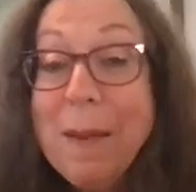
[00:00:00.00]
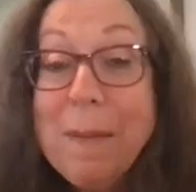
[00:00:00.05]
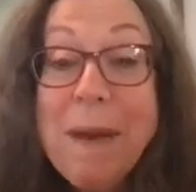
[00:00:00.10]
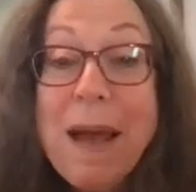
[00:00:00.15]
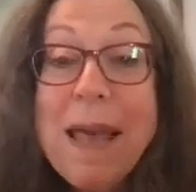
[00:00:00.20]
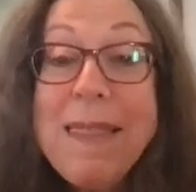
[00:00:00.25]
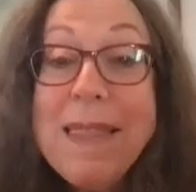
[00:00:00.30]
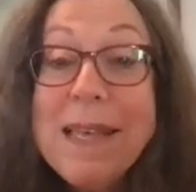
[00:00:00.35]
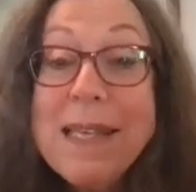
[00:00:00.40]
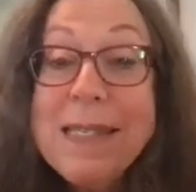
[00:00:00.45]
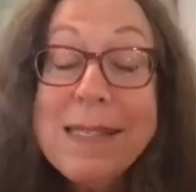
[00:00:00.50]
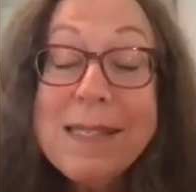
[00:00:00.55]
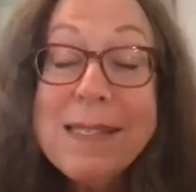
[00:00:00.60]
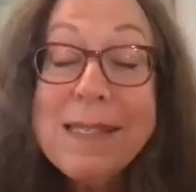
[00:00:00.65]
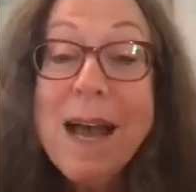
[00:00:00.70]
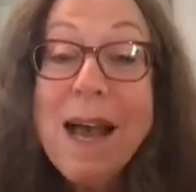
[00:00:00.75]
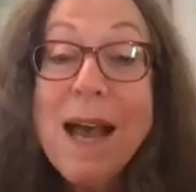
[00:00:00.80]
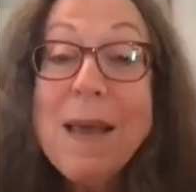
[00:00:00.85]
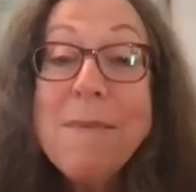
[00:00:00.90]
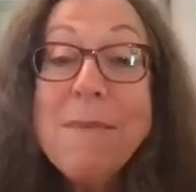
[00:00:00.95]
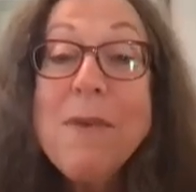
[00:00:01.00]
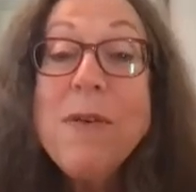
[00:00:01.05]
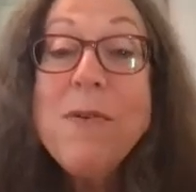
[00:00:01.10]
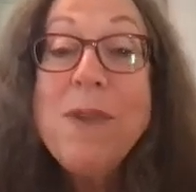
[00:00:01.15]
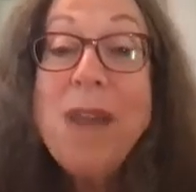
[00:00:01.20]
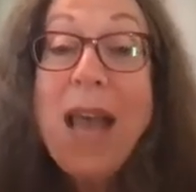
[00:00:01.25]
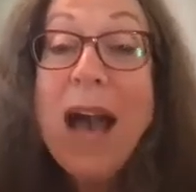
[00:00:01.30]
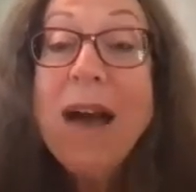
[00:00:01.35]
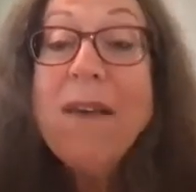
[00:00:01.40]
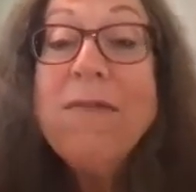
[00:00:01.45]
by this time
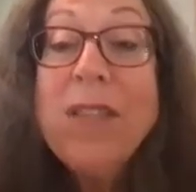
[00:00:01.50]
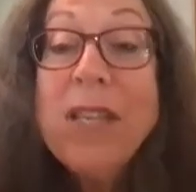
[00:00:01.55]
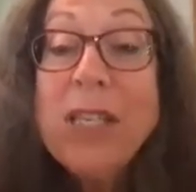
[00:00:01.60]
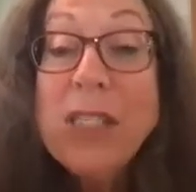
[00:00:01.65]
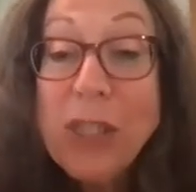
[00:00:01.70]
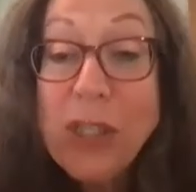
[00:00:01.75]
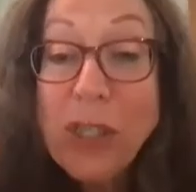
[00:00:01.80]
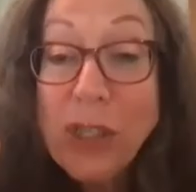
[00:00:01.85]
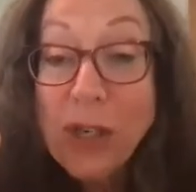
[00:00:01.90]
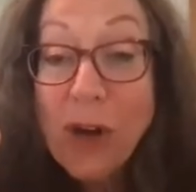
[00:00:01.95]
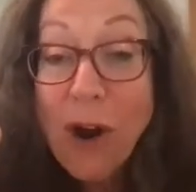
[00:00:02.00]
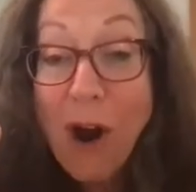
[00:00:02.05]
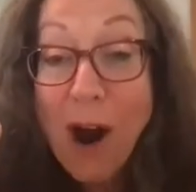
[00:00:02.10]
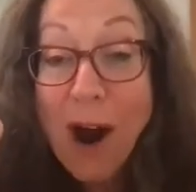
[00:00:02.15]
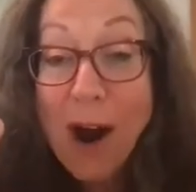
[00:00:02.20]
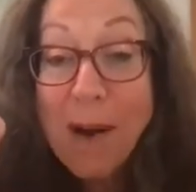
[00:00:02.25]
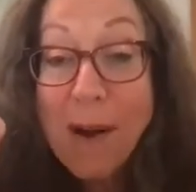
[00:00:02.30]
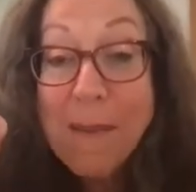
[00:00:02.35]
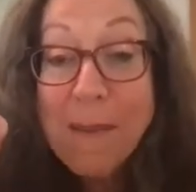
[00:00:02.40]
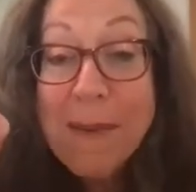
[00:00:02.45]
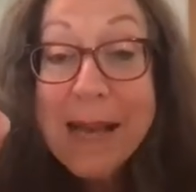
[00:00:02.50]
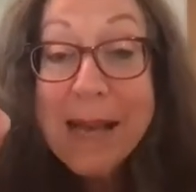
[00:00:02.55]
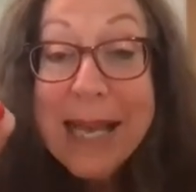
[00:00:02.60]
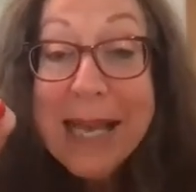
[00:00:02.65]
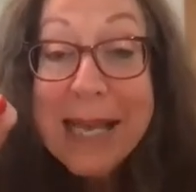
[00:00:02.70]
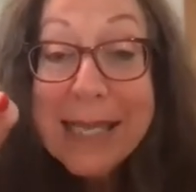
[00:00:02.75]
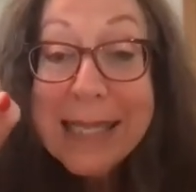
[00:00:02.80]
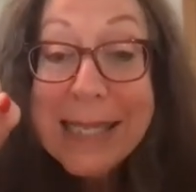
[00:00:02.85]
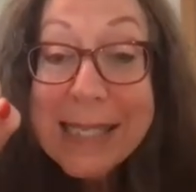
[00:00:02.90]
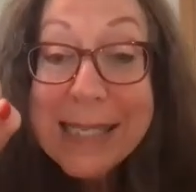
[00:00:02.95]
you'd have this charm,
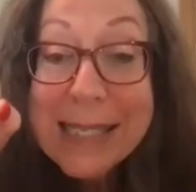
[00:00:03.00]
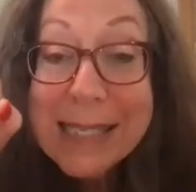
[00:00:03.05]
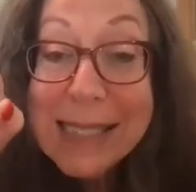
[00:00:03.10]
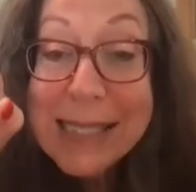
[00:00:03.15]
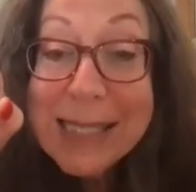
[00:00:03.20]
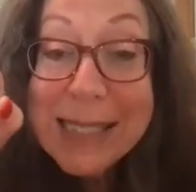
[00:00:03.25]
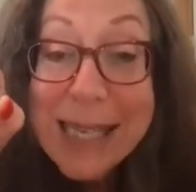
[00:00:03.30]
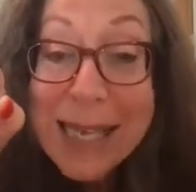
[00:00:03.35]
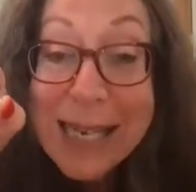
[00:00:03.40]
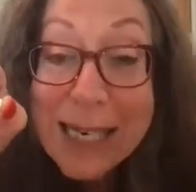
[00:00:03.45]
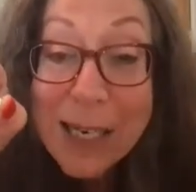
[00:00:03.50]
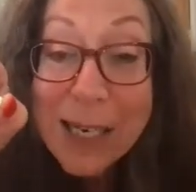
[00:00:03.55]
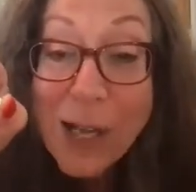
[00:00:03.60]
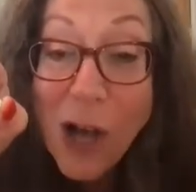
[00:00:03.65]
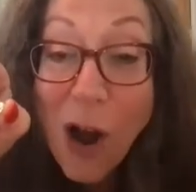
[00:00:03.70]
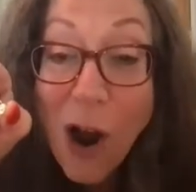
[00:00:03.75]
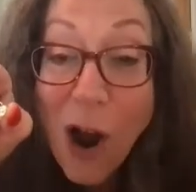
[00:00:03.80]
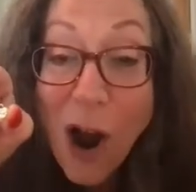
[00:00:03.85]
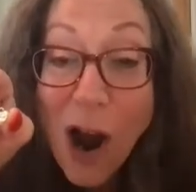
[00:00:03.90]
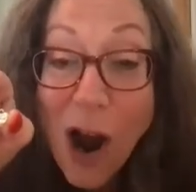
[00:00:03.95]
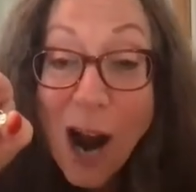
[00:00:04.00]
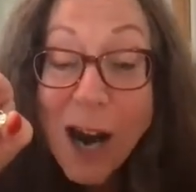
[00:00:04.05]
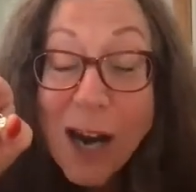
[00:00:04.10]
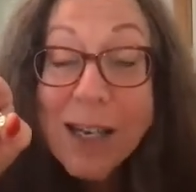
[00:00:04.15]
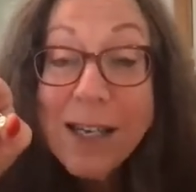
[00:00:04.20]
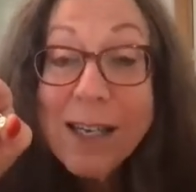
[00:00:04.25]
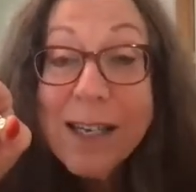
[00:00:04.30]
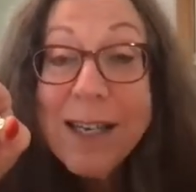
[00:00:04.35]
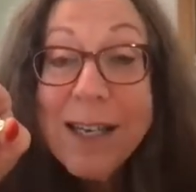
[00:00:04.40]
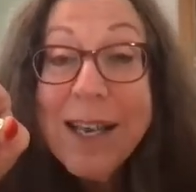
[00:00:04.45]
this little
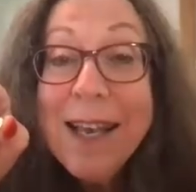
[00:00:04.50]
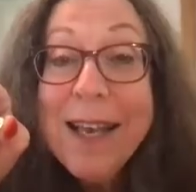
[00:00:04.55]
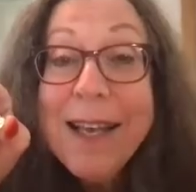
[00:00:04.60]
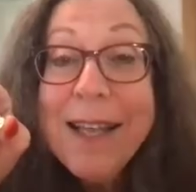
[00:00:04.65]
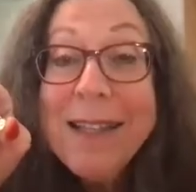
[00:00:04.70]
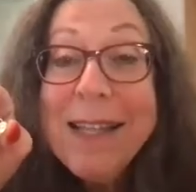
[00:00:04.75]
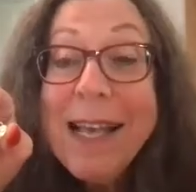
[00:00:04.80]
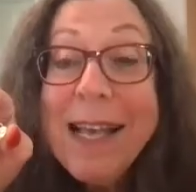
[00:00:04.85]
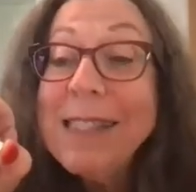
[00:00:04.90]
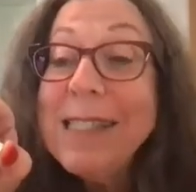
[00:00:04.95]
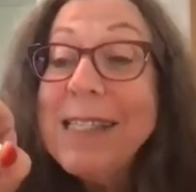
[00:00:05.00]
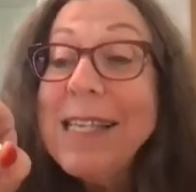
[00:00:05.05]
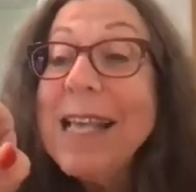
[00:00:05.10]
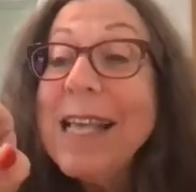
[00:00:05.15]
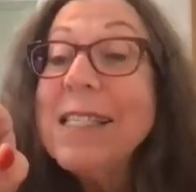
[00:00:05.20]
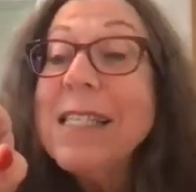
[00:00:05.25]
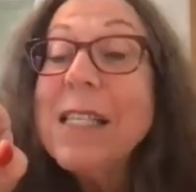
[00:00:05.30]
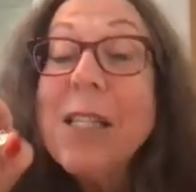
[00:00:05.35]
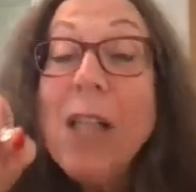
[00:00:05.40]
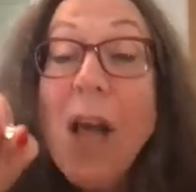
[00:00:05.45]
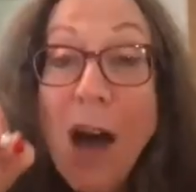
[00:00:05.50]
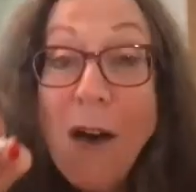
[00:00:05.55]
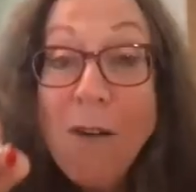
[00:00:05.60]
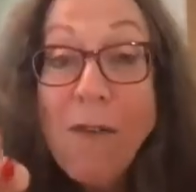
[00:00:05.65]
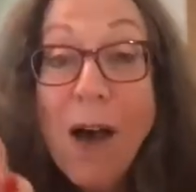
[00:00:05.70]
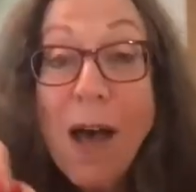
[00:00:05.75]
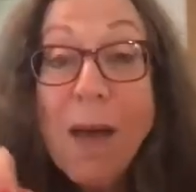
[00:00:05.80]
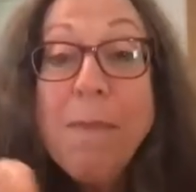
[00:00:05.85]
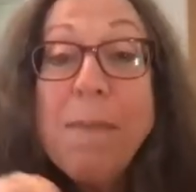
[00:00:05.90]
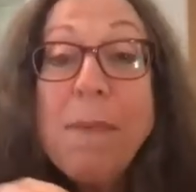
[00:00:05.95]
heart that says
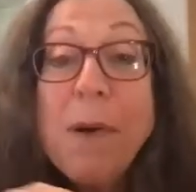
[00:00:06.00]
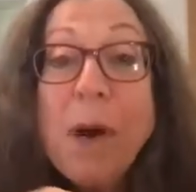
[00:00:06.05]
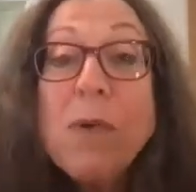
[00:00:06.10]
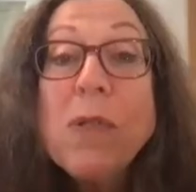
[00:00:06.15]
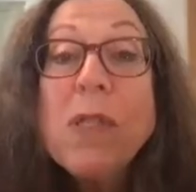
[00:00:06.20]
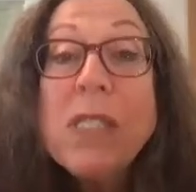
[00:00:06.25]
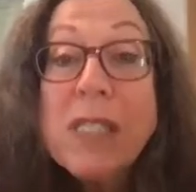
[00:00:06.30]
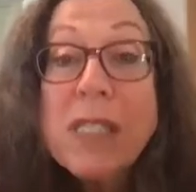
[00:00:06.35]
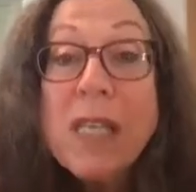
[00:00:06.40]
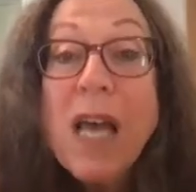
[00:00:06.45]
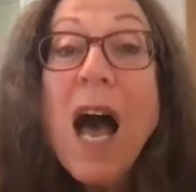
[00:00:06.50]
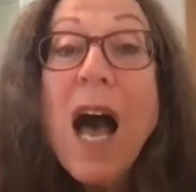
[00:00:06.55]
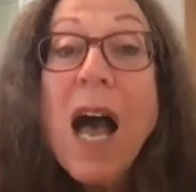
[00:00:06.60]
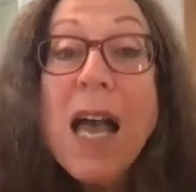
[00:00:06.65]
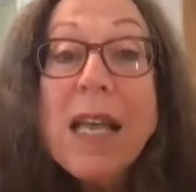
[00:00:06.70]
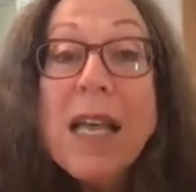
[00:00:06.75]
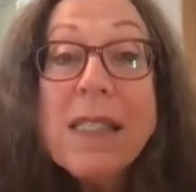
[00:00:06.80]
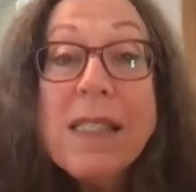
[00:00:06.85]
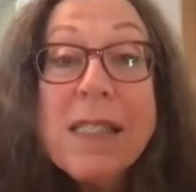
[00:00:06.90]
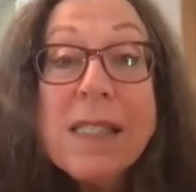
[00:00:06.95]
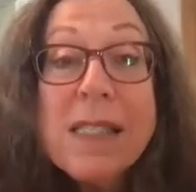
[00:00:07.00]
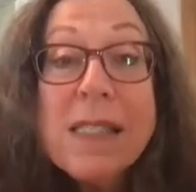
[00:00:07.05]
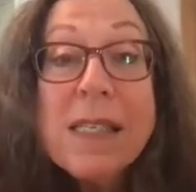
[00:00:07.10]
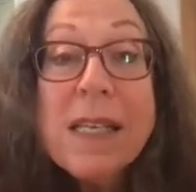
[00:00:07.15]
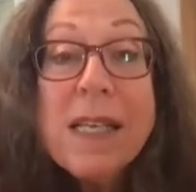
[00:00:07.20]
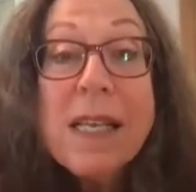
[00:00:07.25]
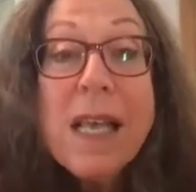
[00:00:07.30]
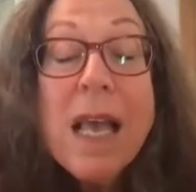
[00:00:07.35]
love on both sides.